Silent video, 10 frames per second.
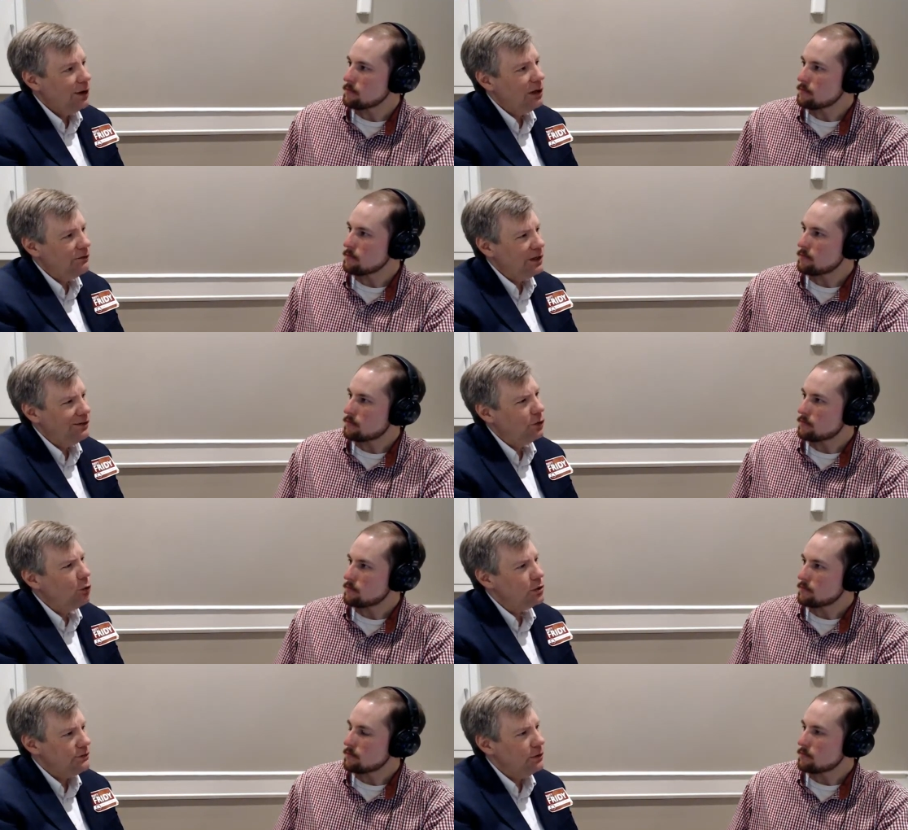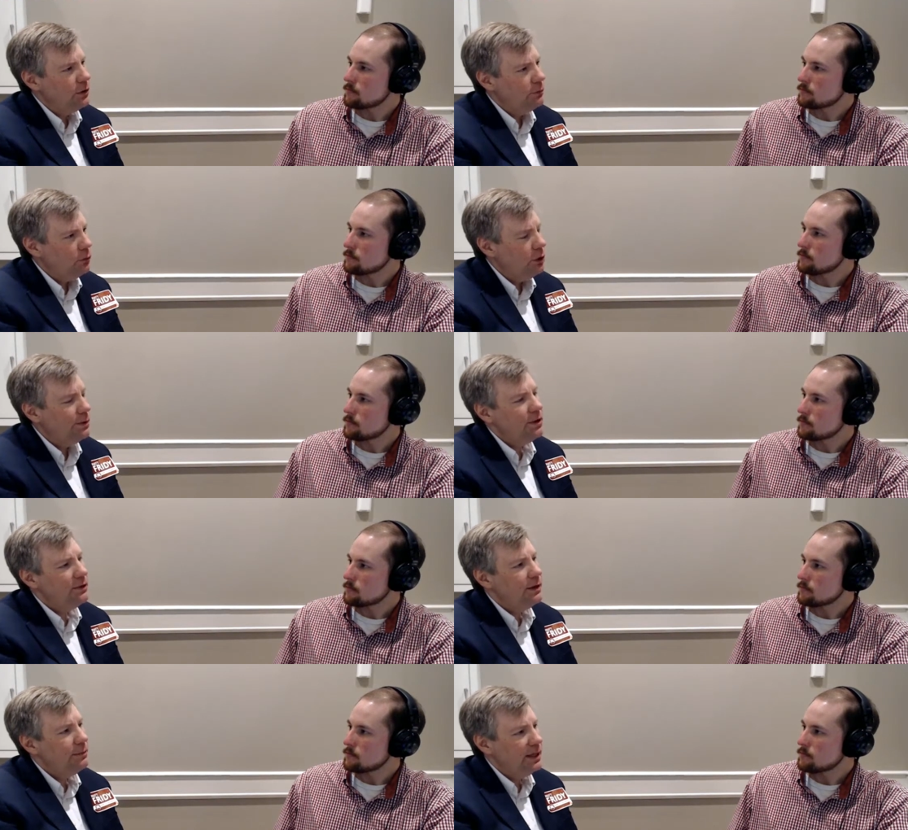Speaker 1: of and in the course of their employment then
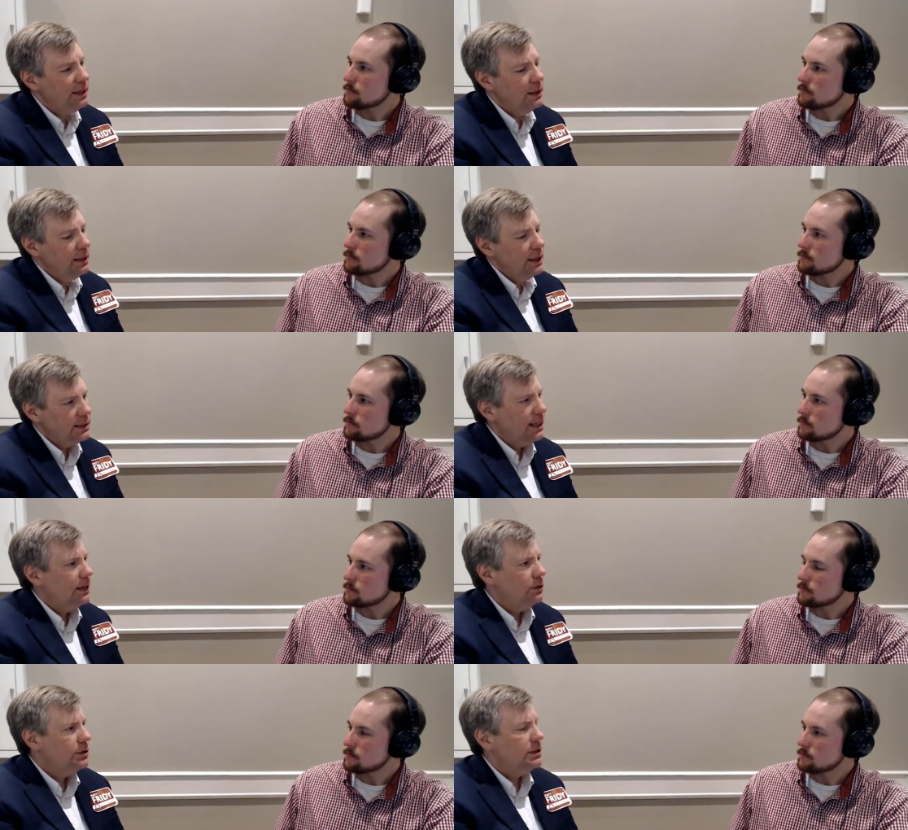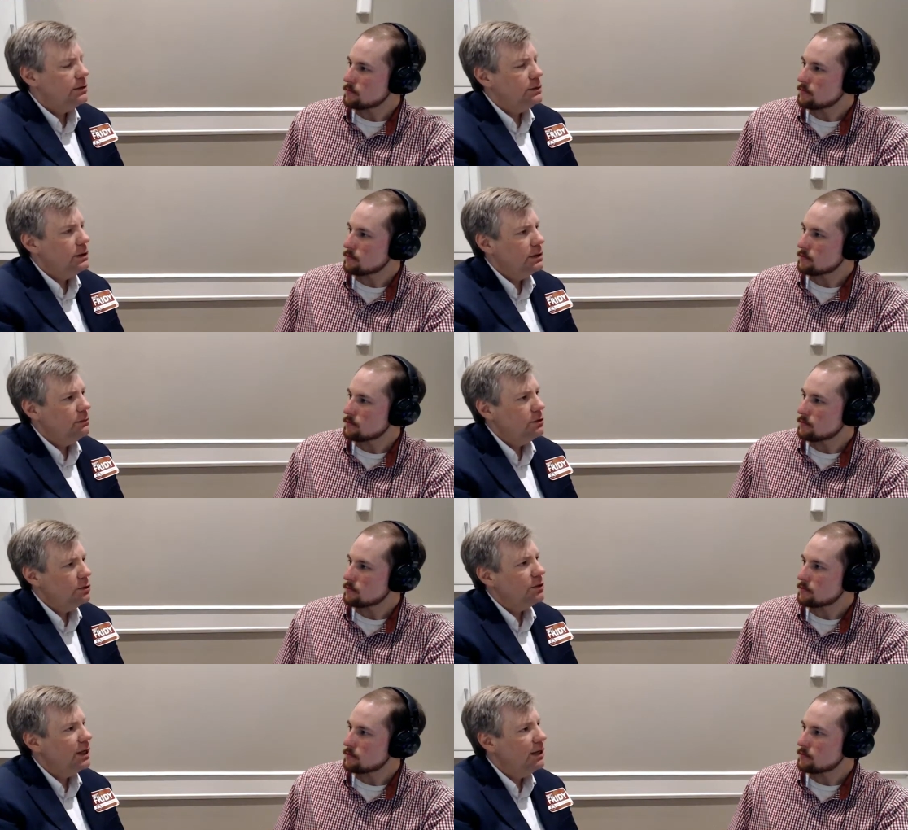they'd be entitled to, to
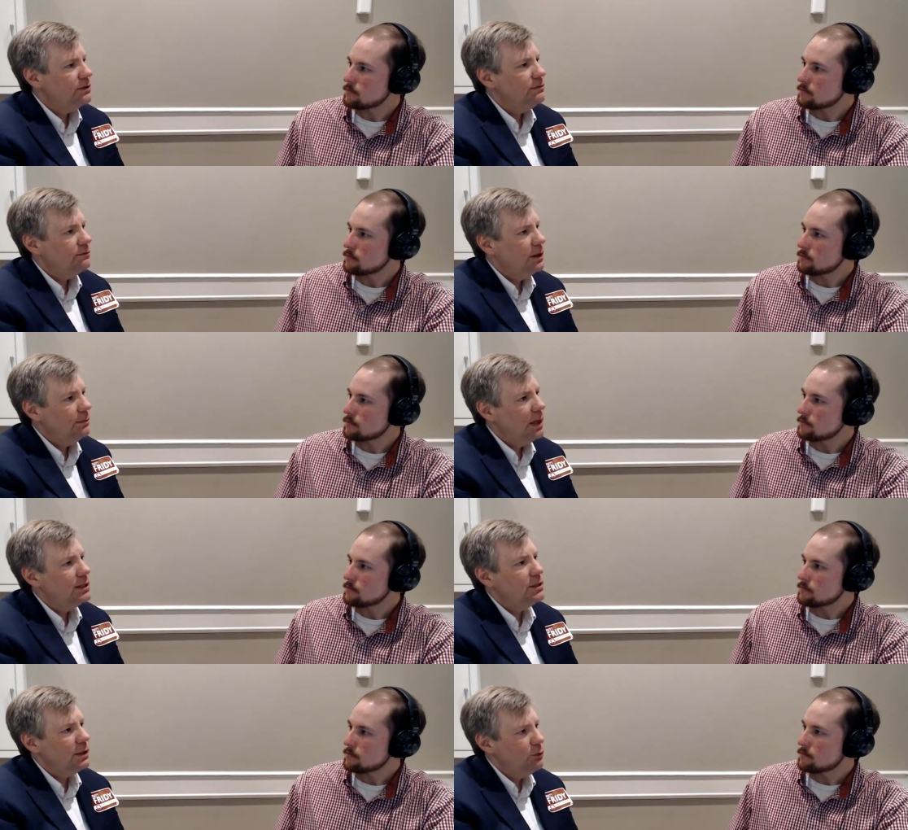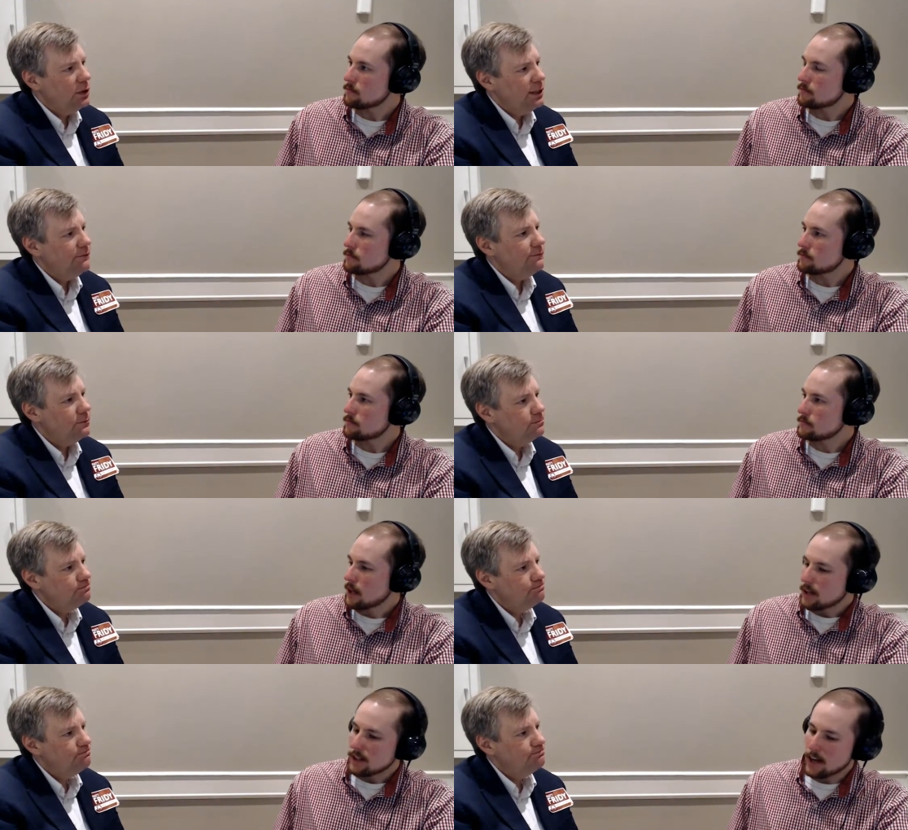certain kinds of uh, monetary relief
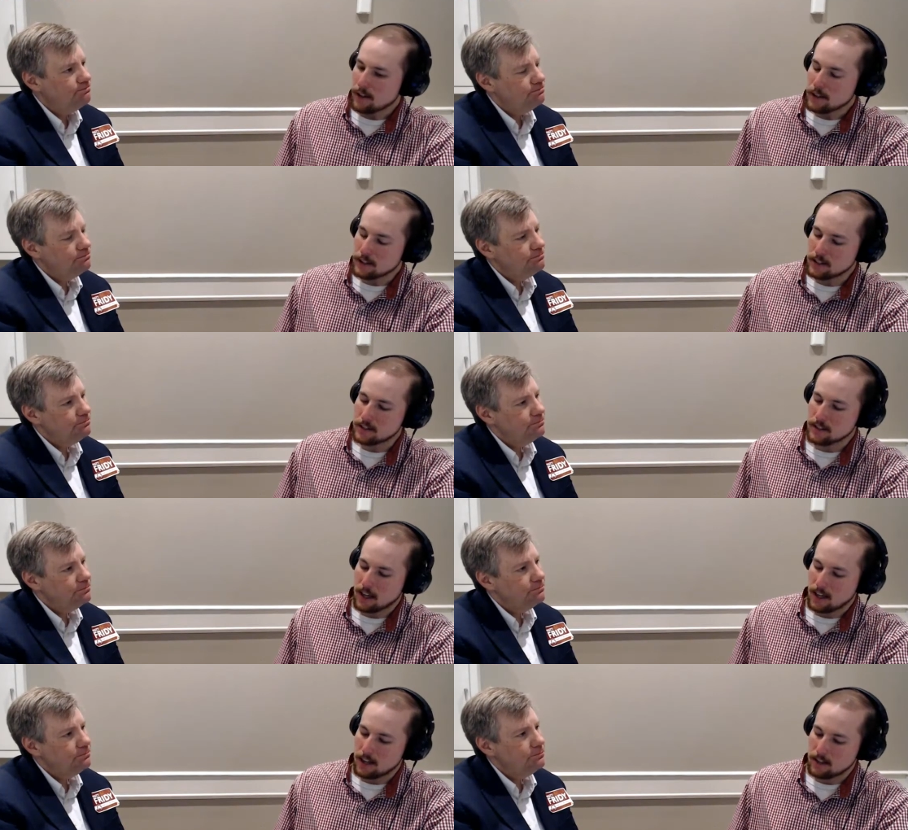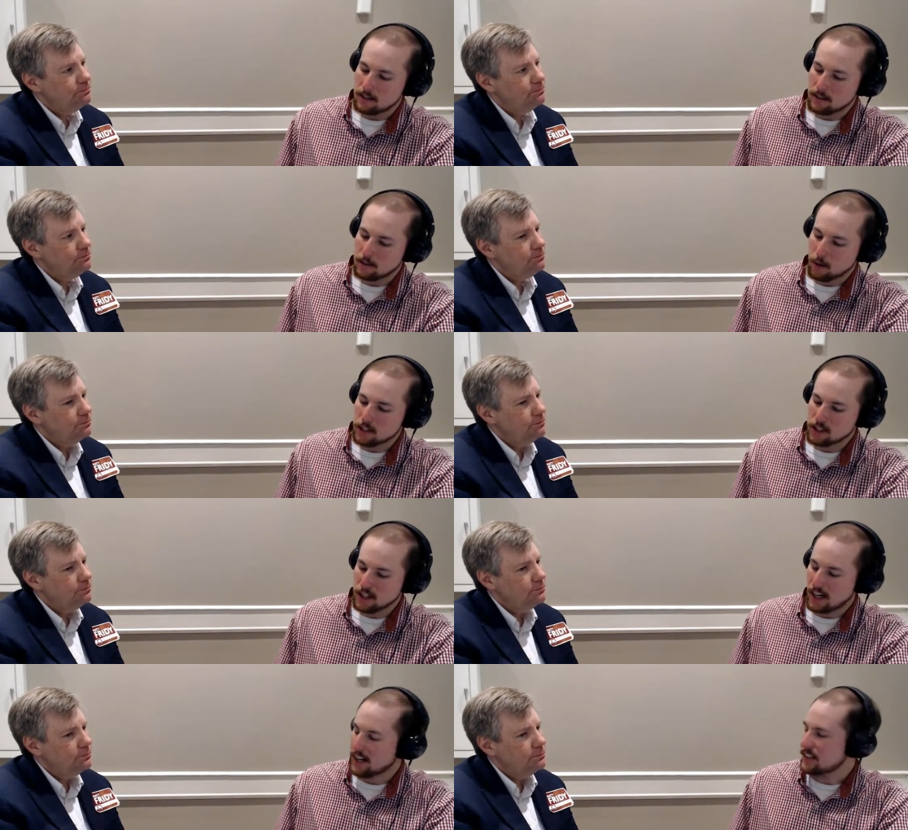
Speaker 2: now, this is a
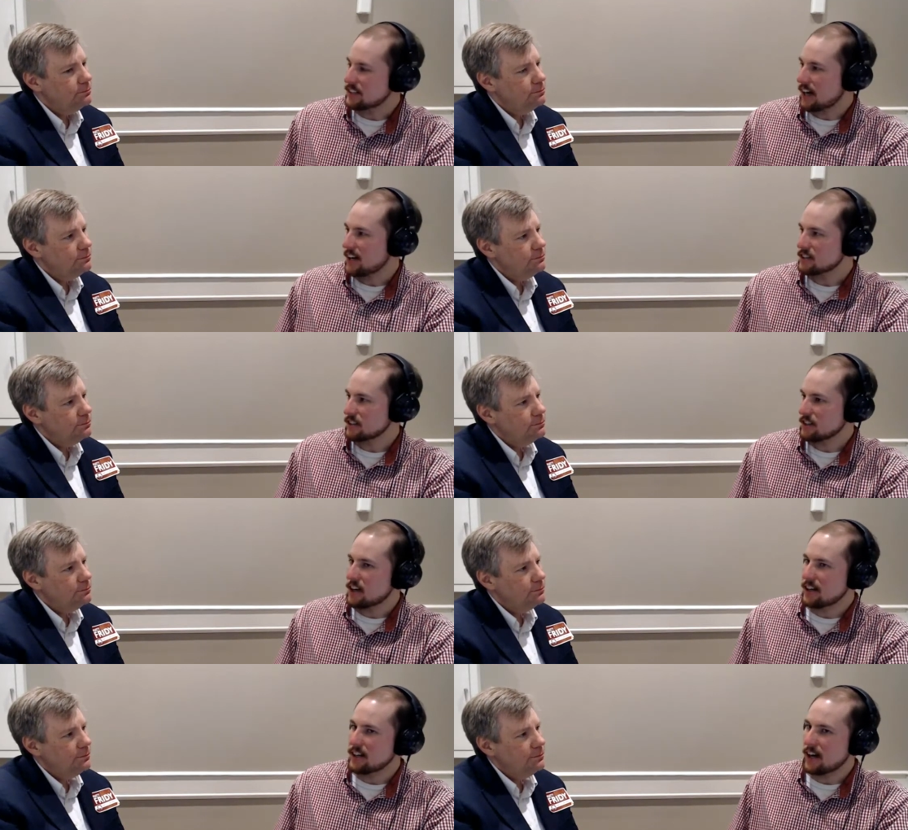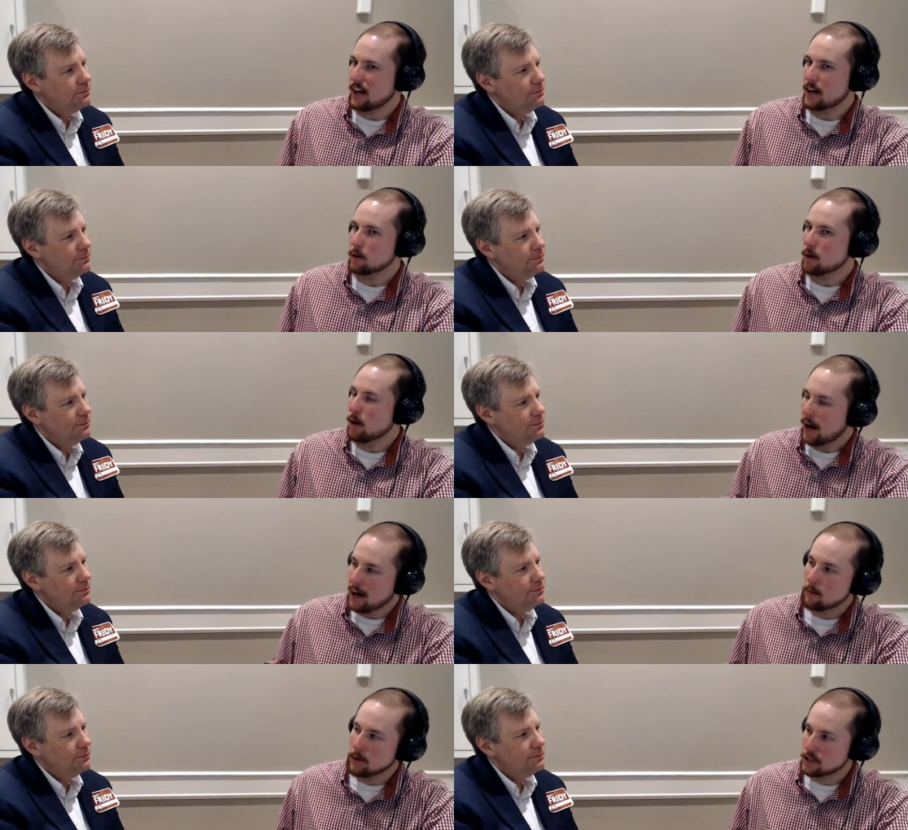question that I get to ask a lot, and I, I don't know
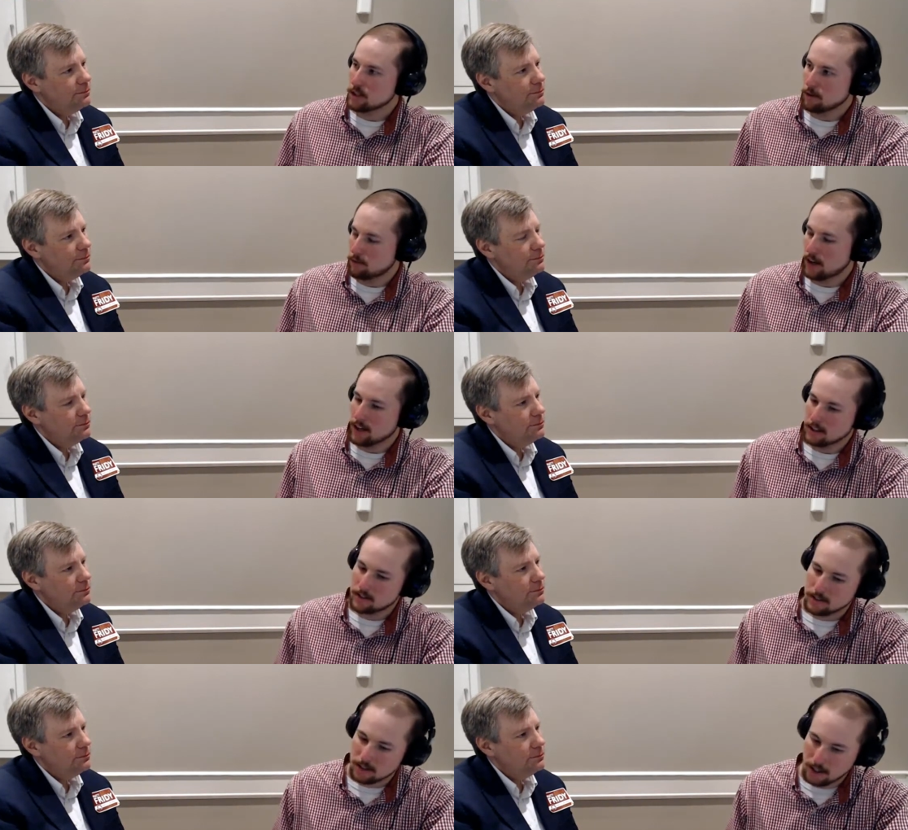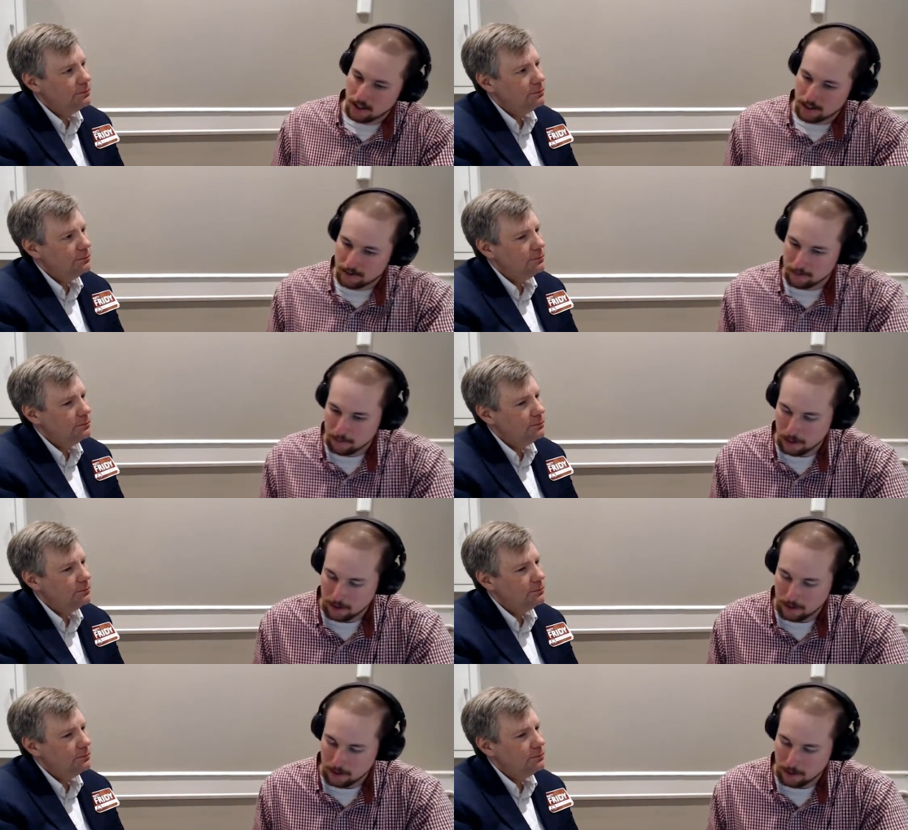how much it affects, uh, but